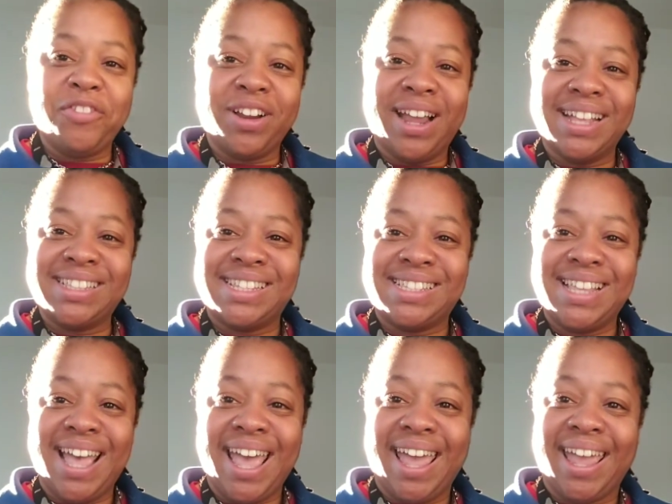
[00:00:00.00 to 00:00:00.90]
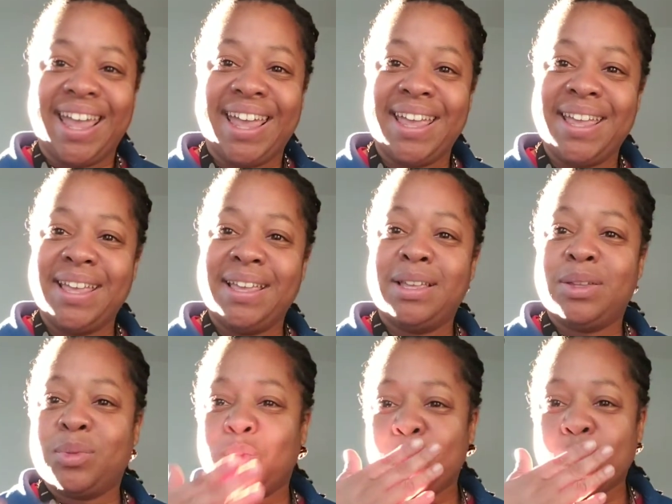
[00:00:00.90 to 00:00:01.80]
I forgot to say,
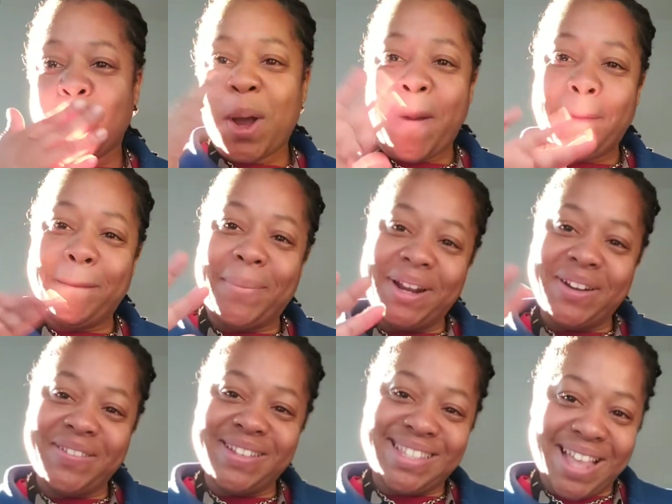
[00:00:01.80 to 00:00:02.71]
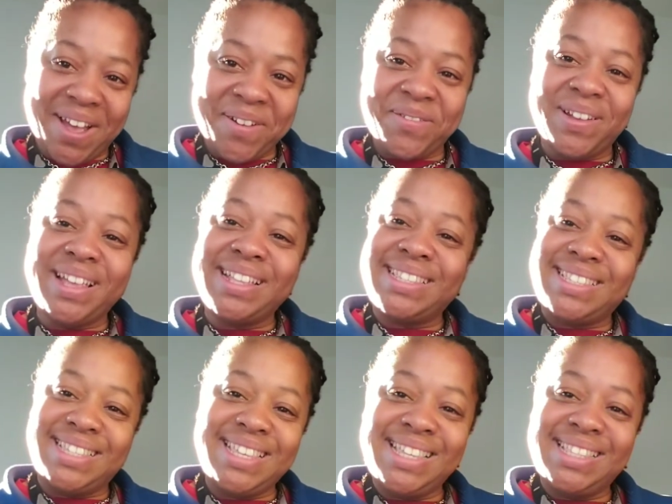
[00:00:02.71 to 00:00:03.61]
butter is out.
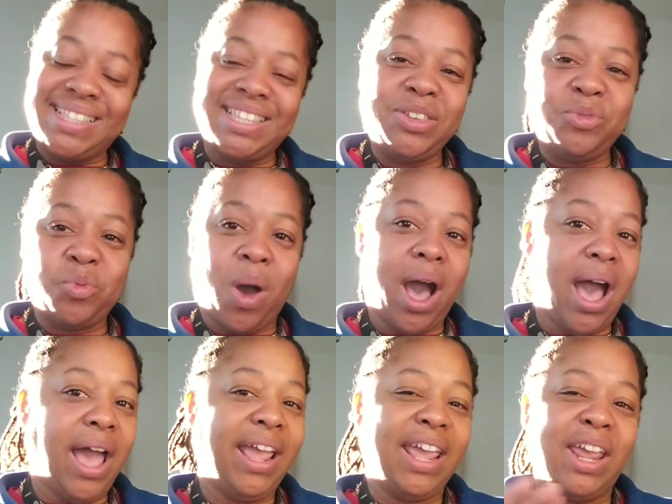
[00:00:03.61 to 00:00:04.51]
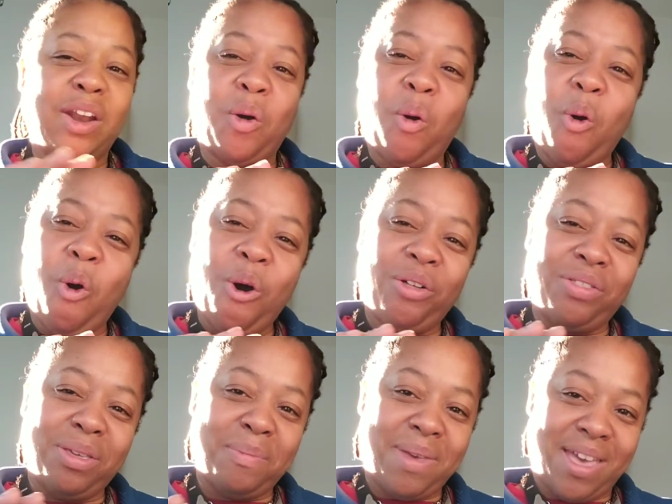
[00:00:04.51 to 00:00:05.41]
T-T-Y and all
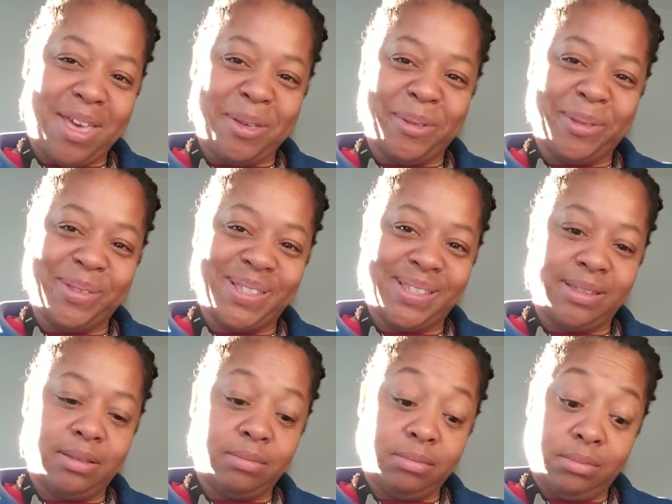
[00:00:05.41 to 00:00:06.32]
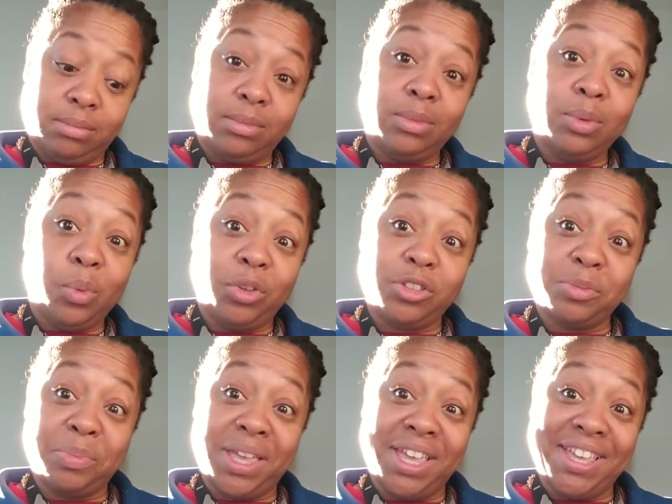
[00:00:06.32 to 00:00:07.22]
them L's.
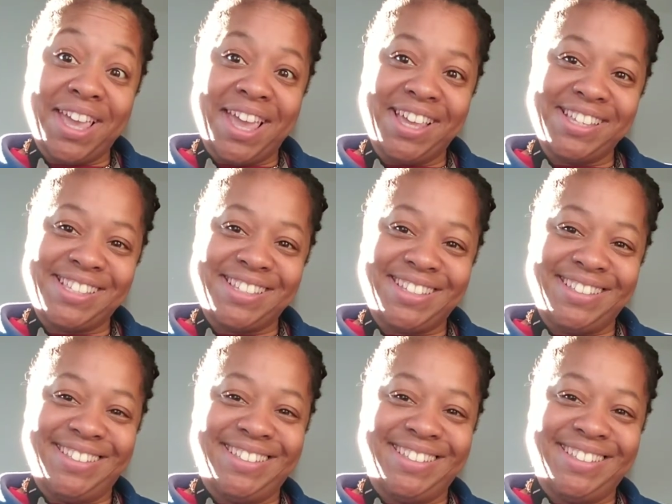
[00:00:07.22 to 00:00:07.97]
Some pancakes.